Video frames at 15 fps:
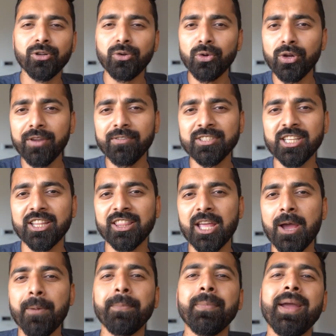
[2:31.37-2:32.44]
do give us a
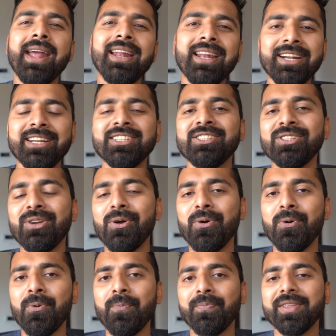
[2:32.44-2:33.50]
thumb and let us
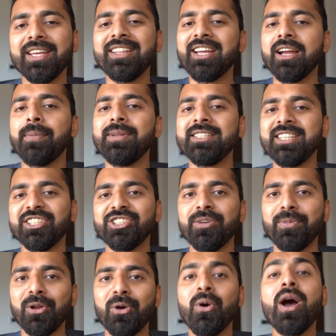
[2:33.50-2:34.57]
know in the comment section
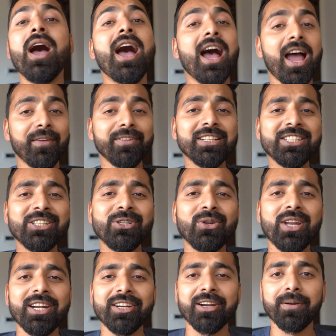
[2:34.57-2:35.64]
below. I will see you
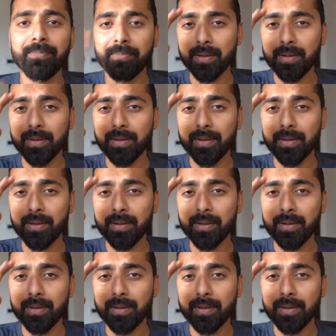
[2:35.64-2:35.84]
later.